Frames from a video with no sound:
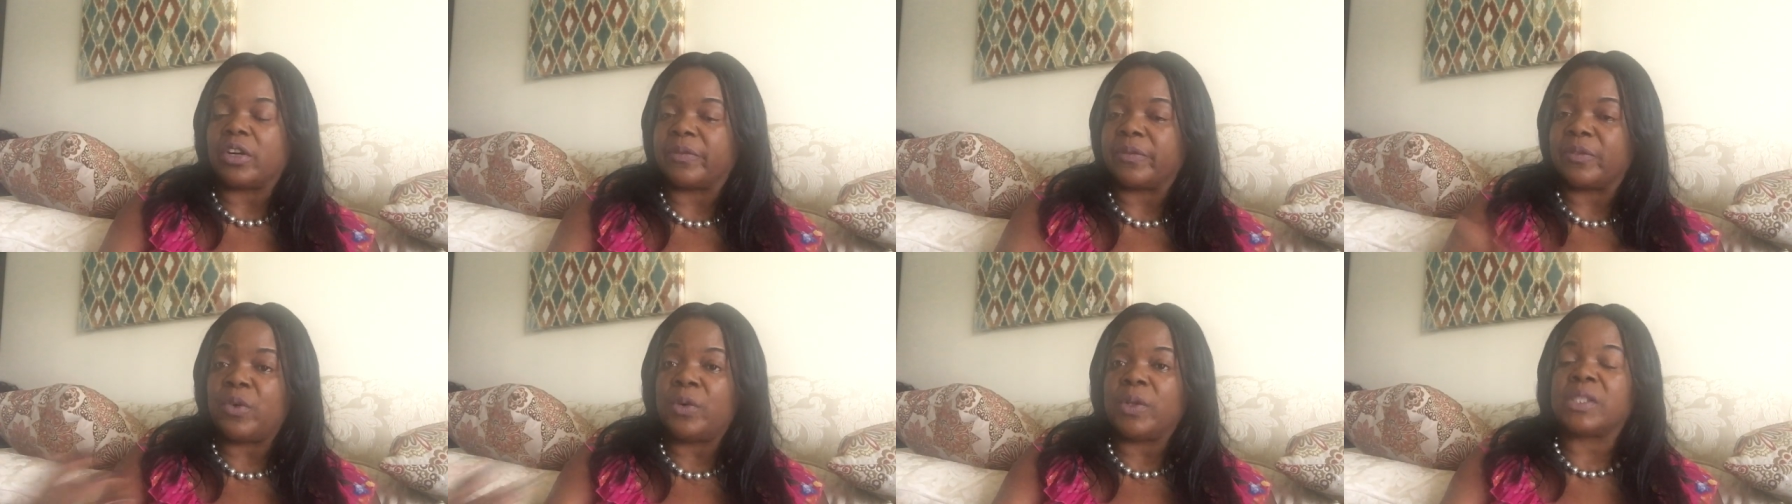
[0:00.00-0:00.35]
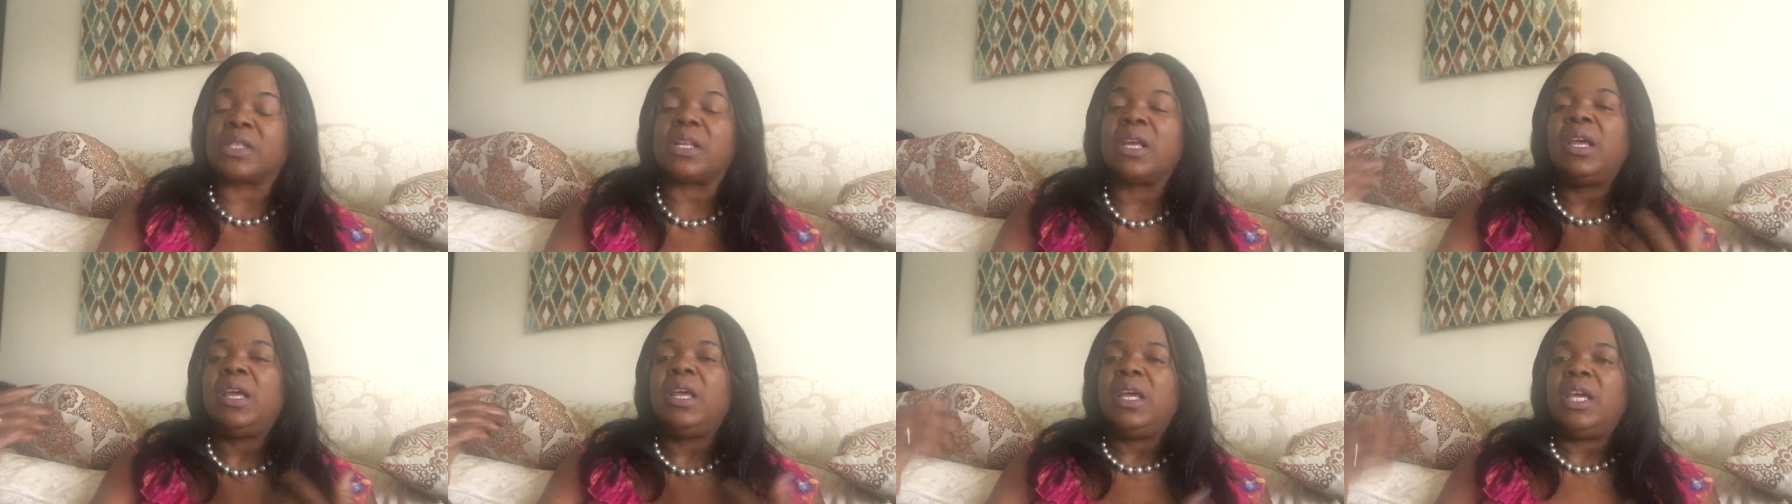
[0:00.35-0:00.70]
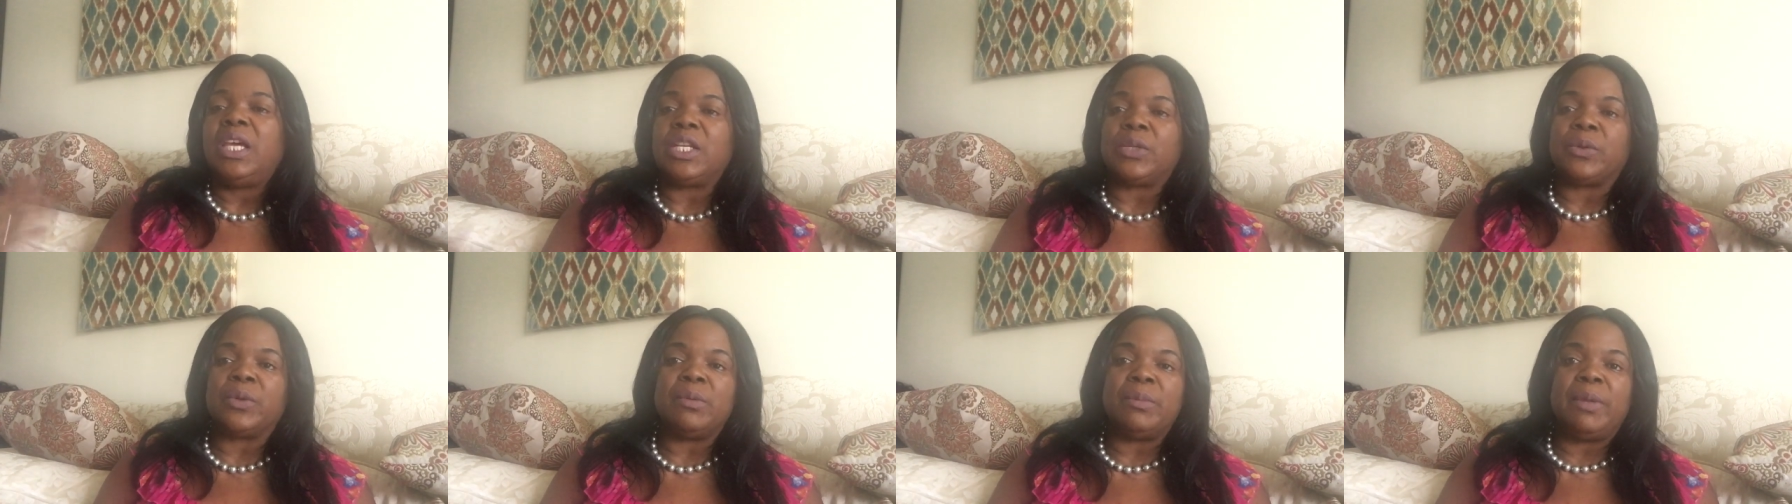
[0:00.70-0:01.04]
Of course,
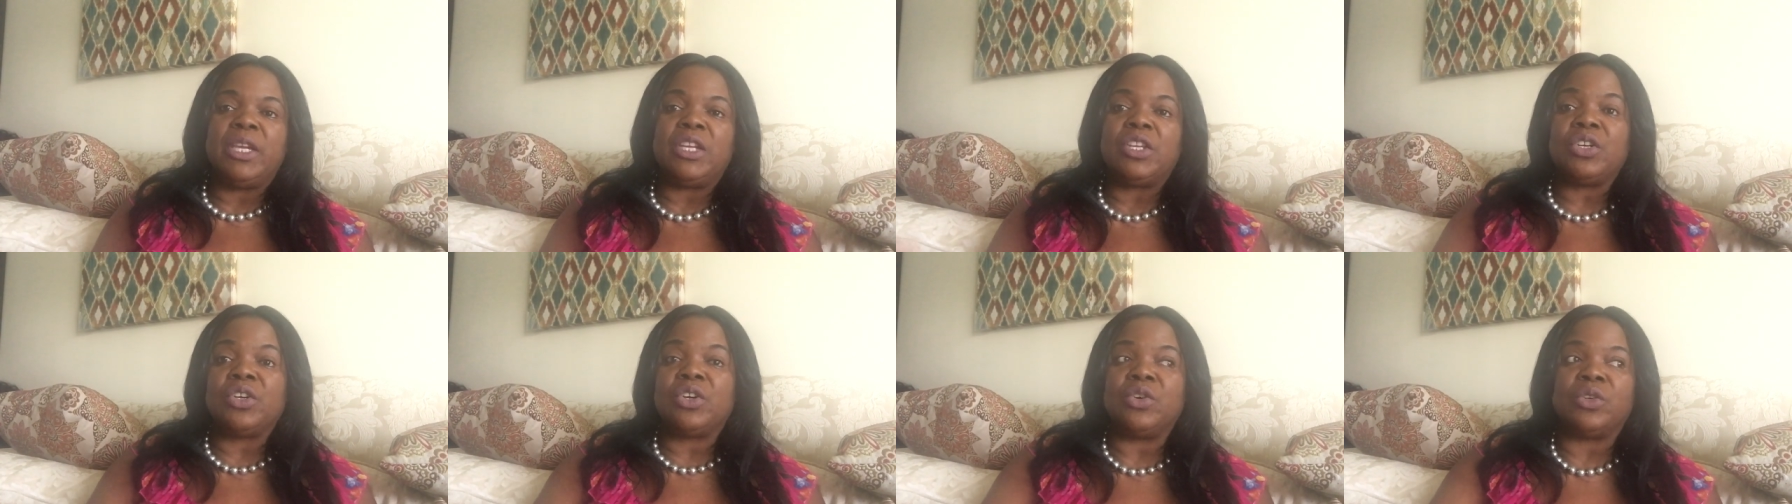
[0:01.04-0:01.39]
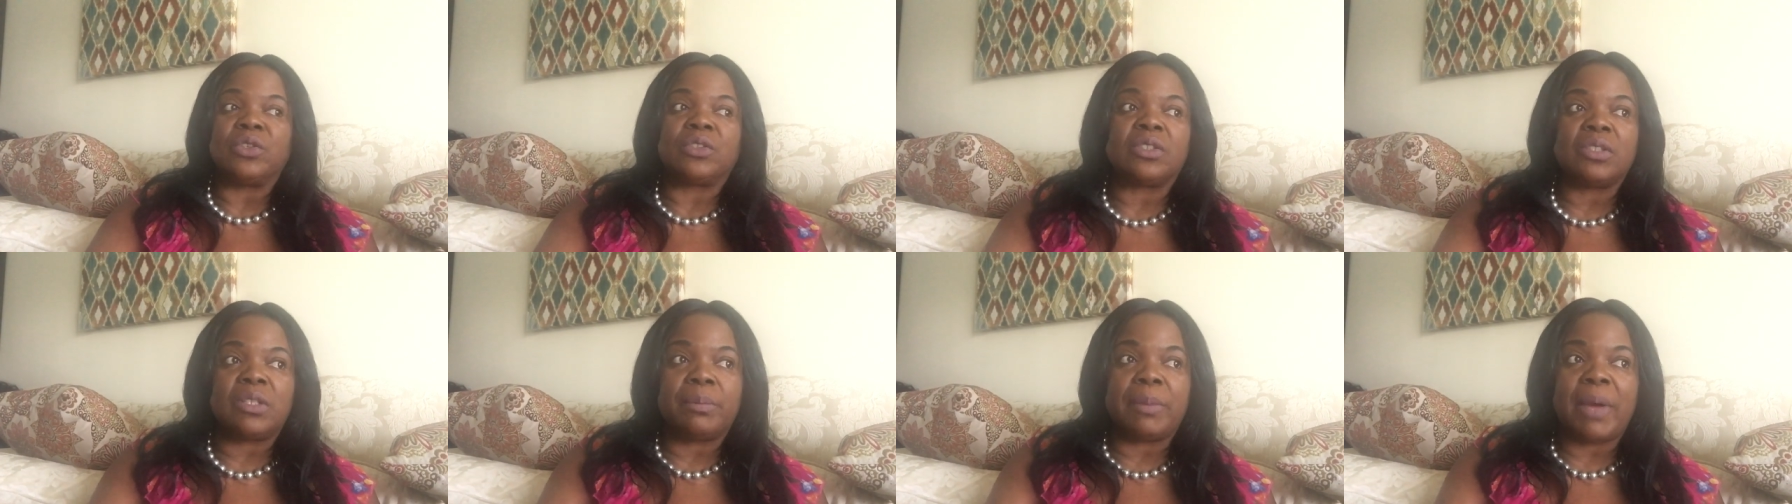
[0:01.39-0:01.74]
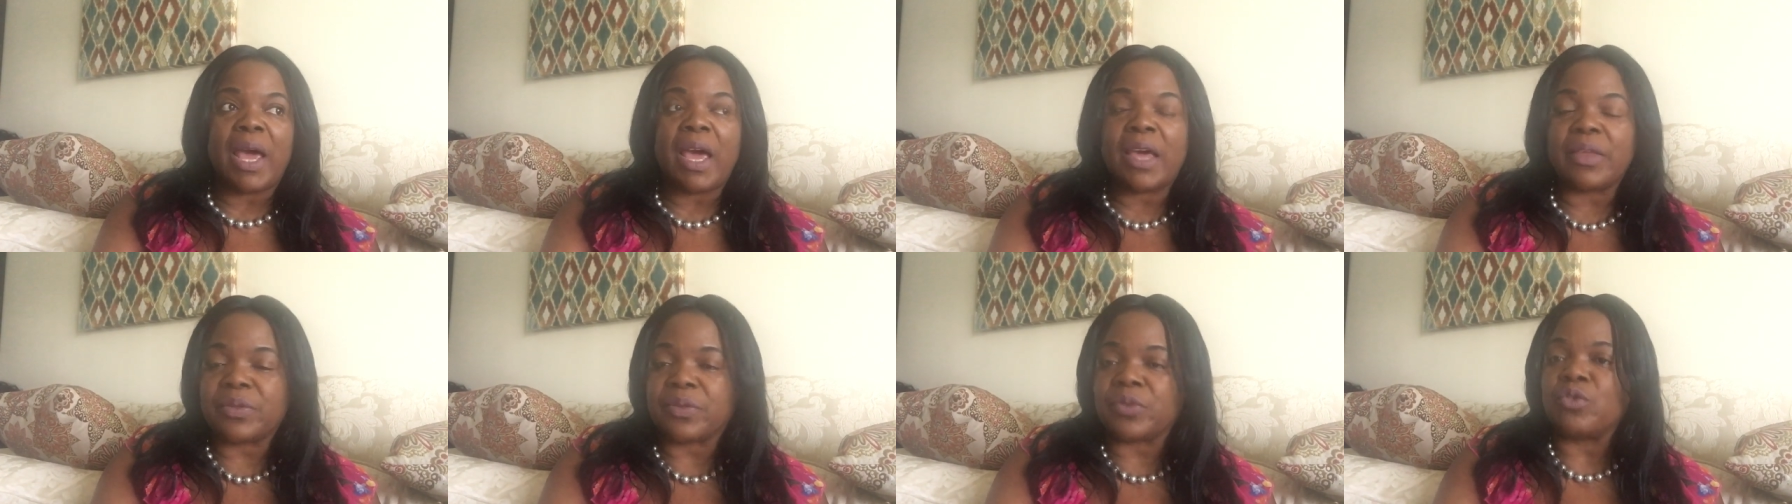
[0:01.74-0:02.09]
it will make you go to the
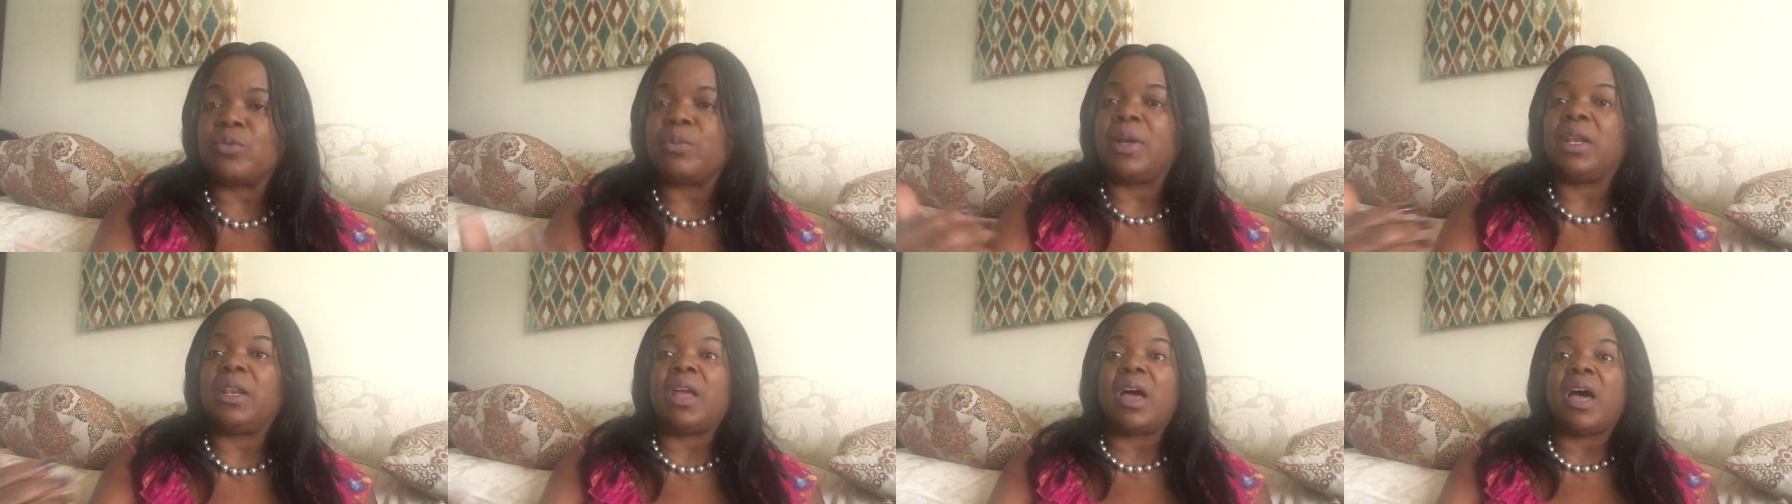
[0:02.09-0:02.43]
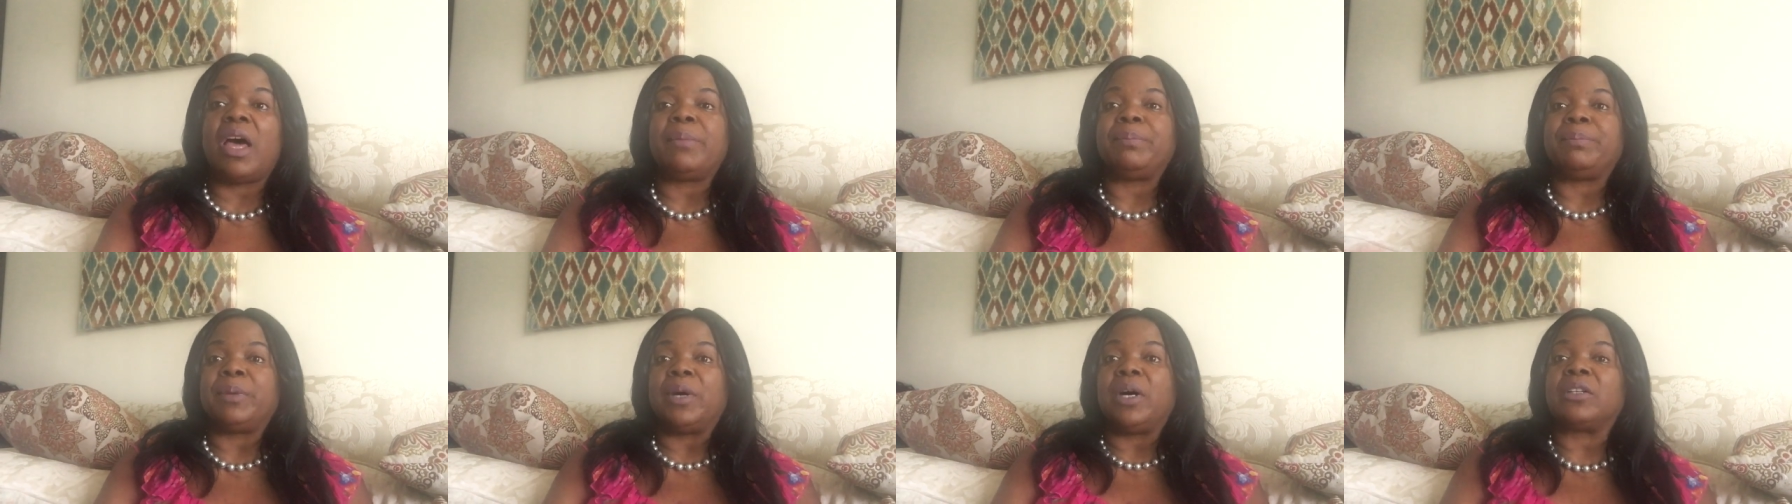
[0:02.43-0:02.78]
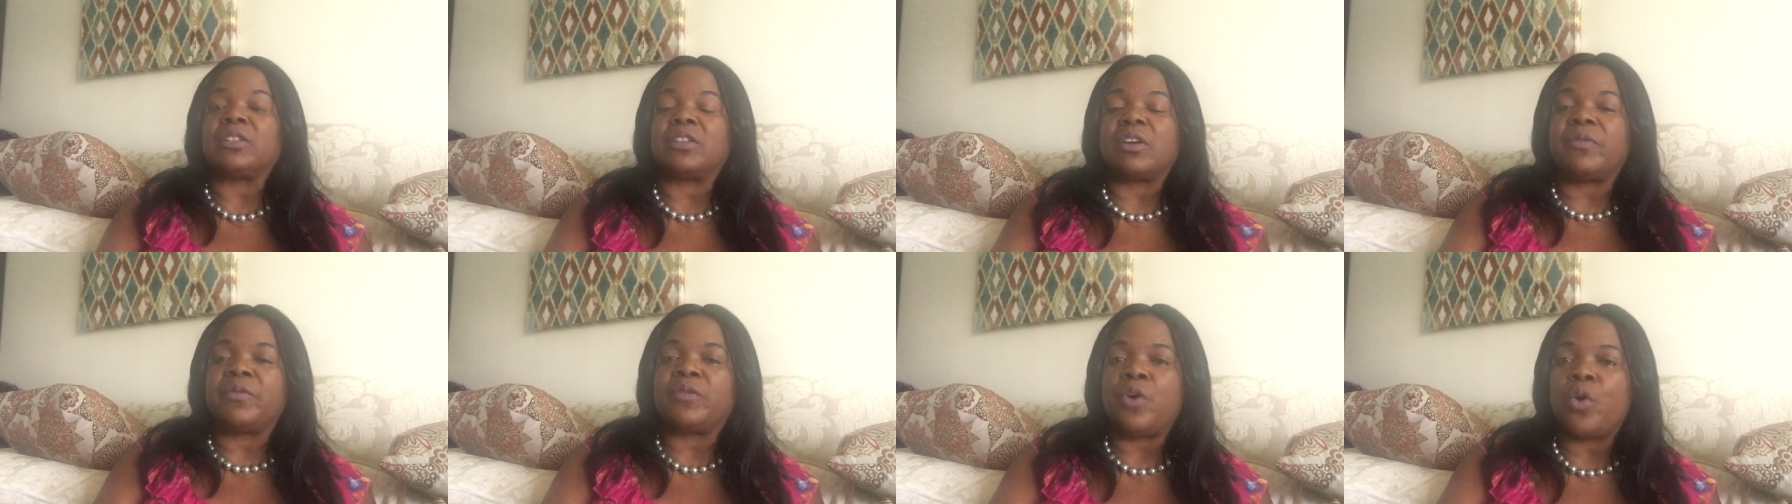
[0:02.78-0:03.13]
bathroom a lot,
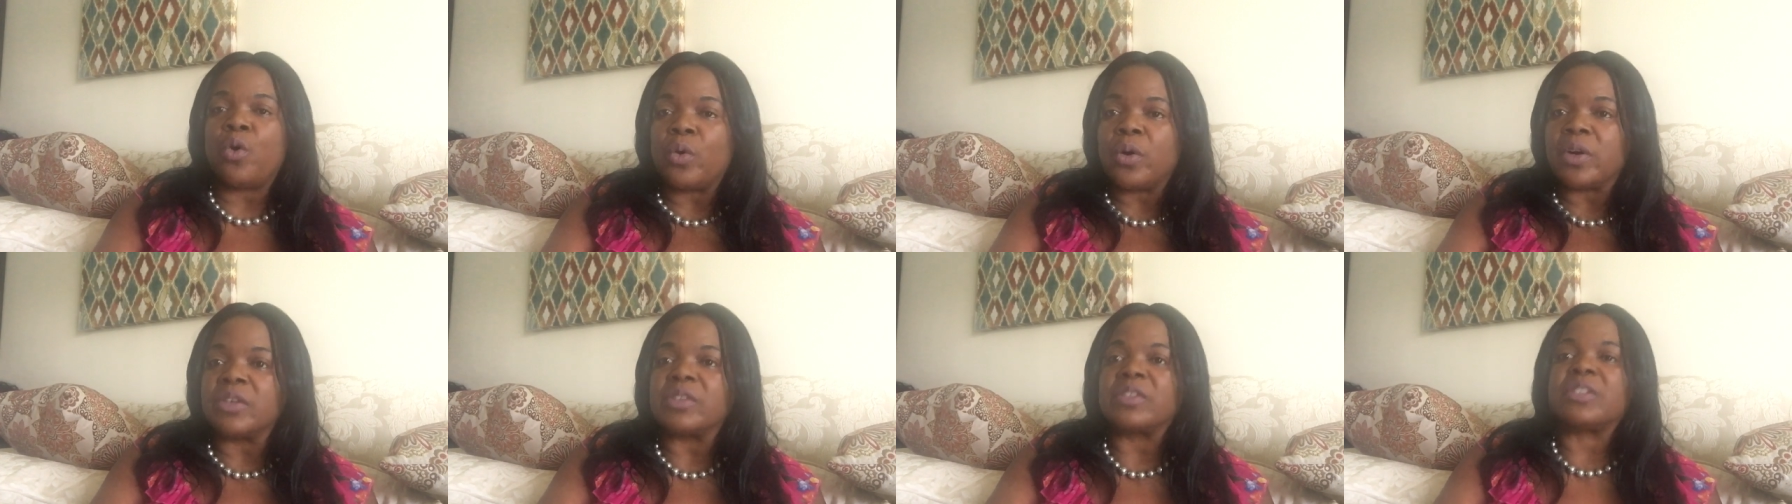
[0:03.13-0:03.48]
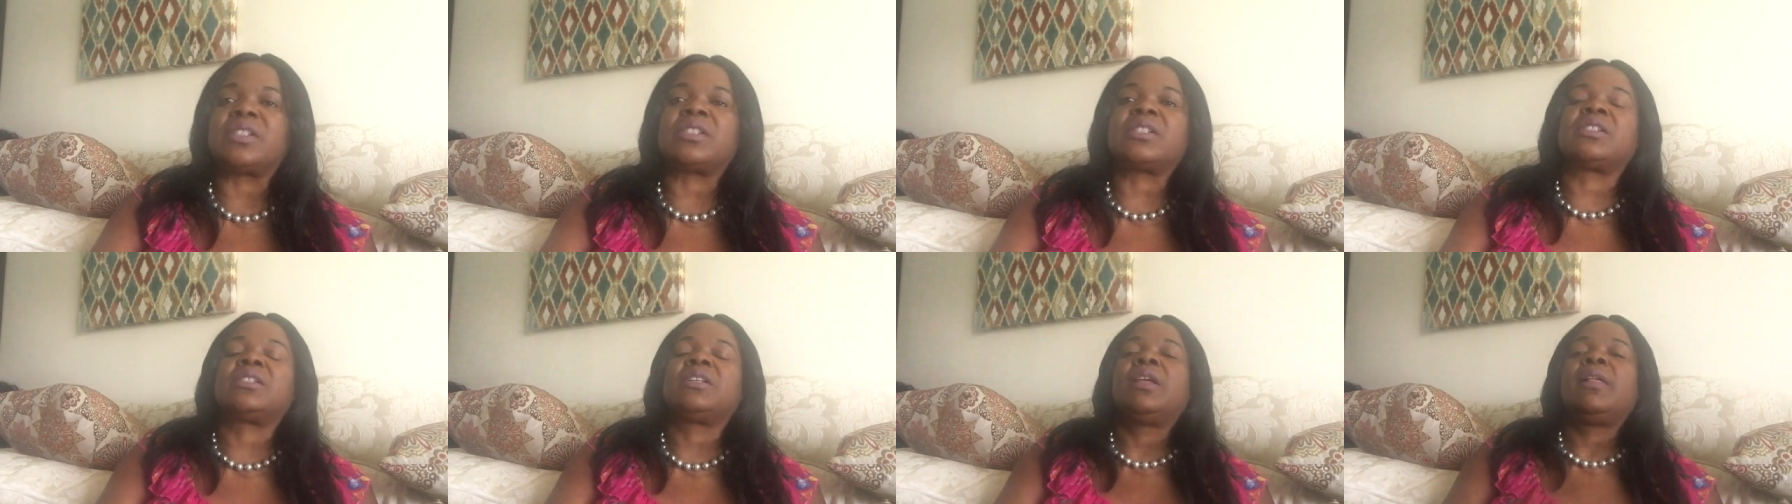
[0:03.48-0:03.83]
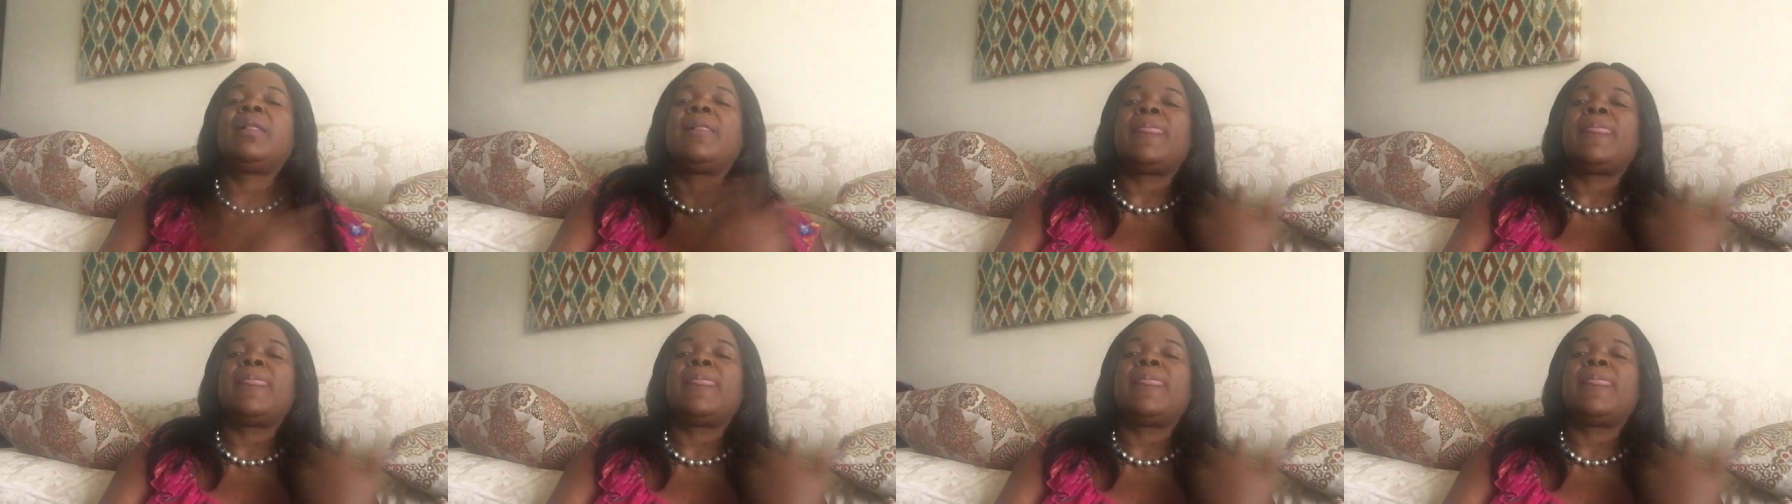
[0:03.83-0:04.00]
but of course,